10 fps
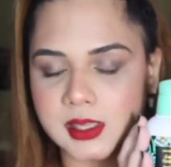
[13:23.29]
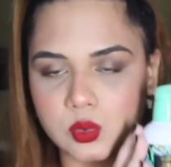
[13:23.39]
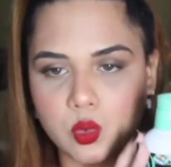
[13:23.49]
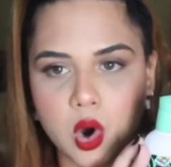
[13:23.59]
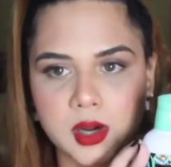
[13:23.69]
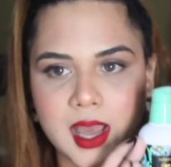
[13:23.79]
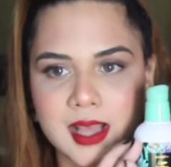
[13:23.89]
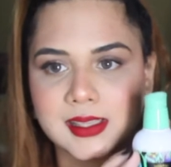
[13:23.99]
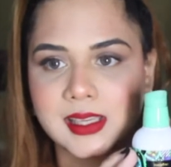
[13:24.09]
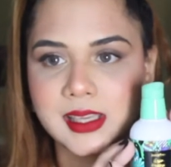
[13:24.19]
is what
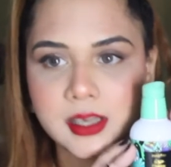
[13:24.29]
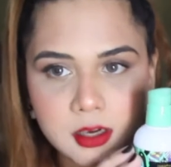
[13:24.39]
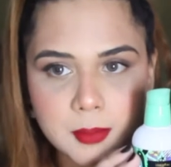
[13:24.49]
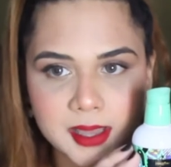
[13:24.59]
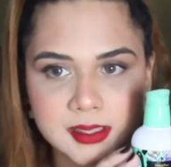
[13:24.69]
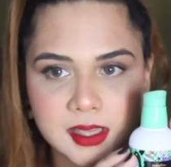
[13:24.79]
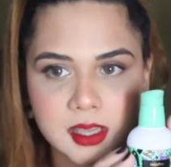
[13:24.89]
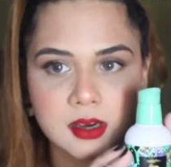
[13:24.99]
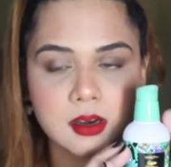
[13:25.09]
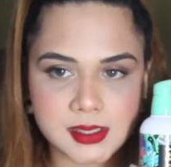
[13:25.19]
has healed my skin.